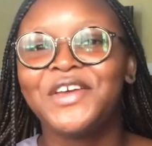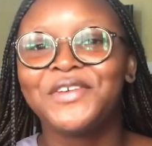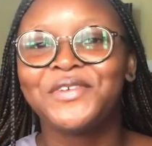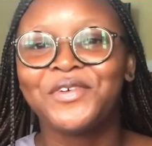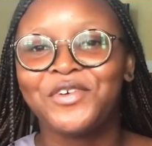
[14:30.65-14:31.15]

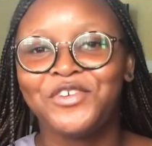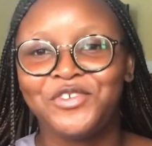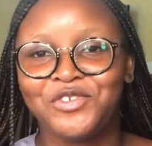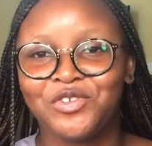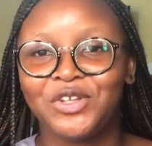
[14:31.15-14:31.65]
so you
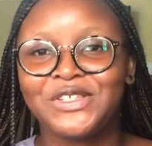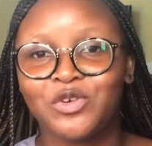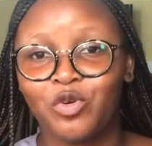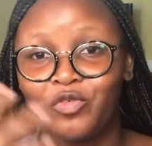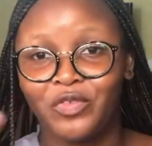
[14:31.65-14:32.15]
do not
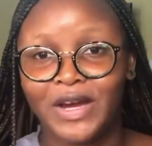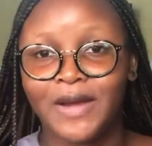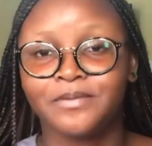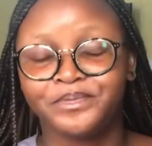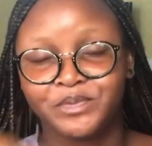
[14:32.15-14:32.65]

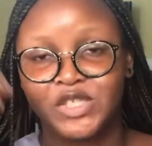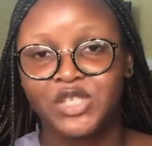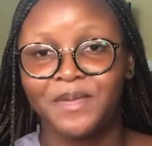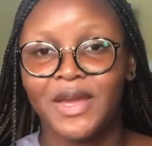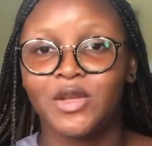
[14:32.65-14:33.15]

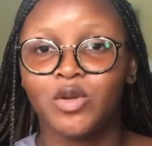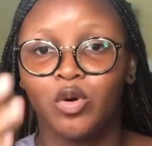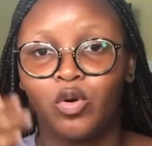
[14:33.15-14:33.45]
overspend,